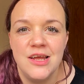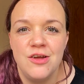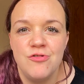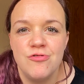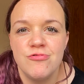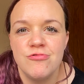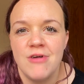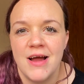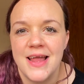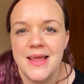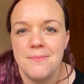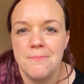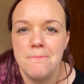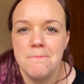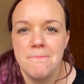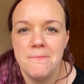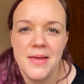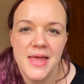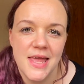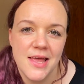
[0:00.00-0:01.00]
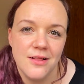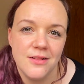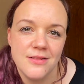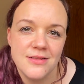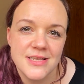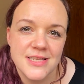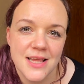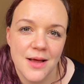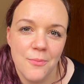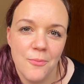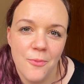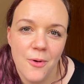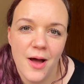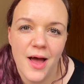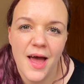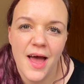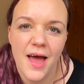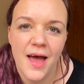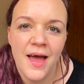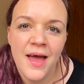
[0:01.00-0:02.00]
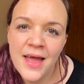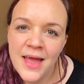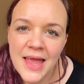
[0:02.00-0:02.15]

great meal somewhere,